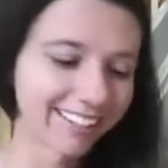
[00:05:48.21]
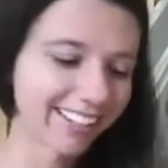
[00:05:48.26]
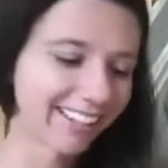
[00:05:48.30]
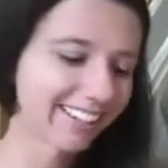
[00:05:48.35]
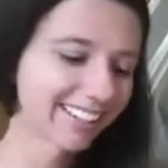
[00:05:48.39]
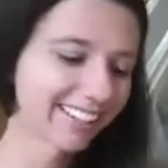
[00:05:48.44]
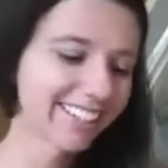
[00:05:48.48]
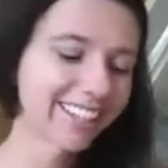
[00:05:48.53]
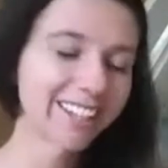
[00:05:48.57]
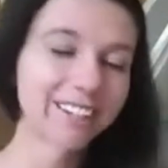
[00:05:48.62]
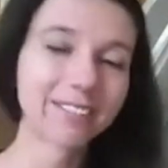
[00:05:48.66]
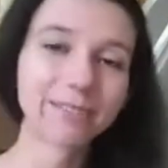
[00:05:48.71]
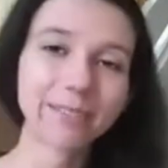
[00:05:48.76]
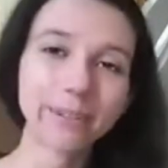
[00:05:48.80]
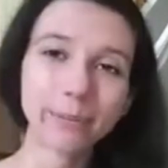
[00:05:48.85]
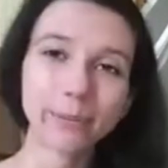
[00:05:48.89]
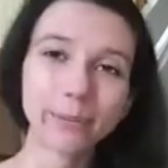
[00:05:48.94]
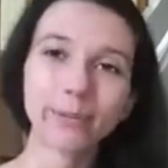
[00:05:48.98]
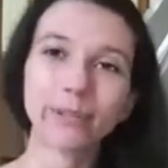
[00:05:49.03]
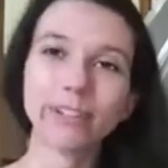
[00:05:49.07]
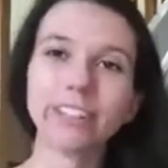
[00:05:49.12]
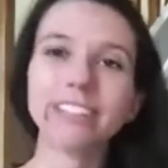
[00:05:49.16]
Not a ton of
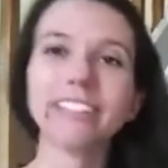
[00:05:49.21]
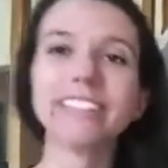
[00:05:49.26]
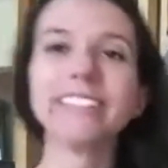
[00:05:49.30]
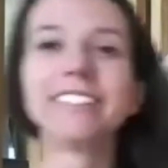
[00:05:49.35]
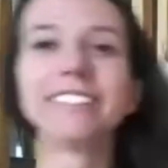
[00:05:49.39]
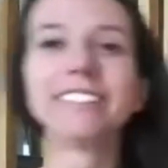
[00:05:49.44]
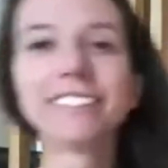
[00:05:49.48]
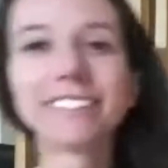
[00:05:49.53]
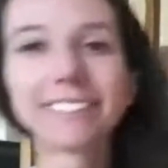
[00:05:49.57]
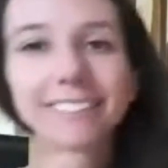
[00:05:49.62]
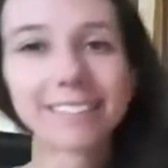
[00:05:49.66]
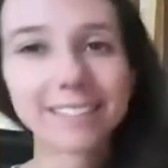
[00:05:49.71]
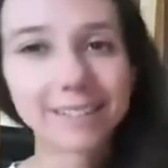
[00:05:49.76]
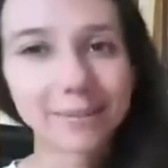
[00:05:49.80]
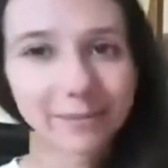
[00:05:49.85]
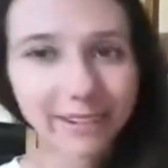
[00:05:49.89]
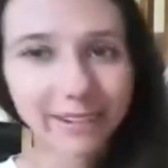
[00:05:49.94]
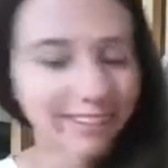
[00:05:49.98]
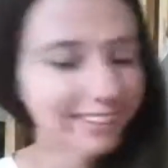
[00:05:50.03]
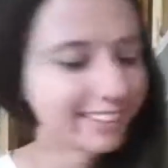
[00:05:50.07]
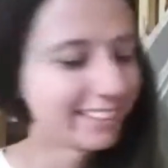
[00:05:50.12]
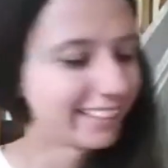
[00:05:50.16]
people really interested in
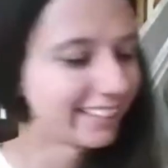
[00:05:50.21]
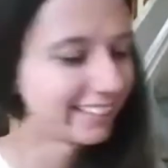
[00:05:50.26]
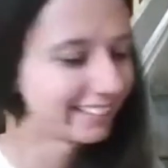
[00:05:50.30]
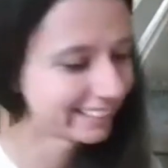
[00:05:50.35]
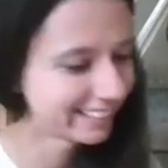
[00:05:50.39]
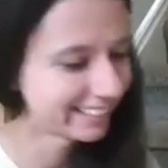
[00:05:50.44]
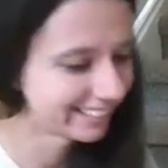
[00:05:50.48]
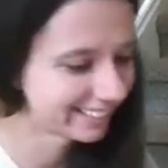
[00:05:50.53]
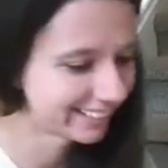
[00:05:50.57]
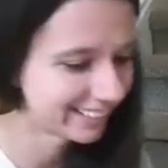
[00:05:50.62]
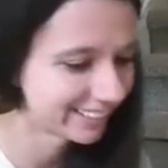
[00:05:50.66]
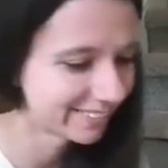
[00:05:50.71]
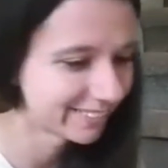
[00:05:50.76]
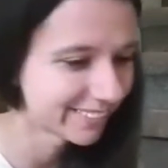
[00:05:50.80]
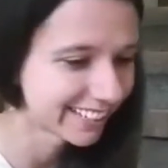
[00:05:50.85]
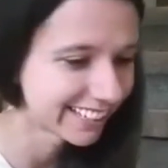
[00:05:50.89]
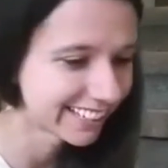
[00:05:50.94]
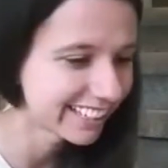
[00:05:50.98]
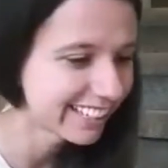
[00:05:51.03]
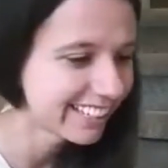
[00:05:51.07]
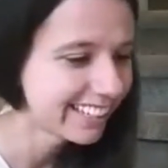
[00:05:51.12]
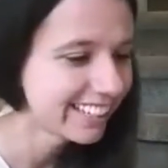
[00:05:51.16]
American history,
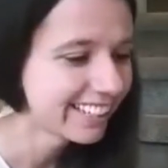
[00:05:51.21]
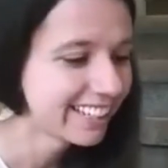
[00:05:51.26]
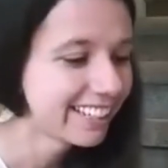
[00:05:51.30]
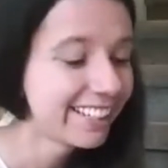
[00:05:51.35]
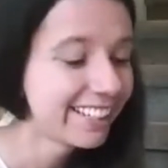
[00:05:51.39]
but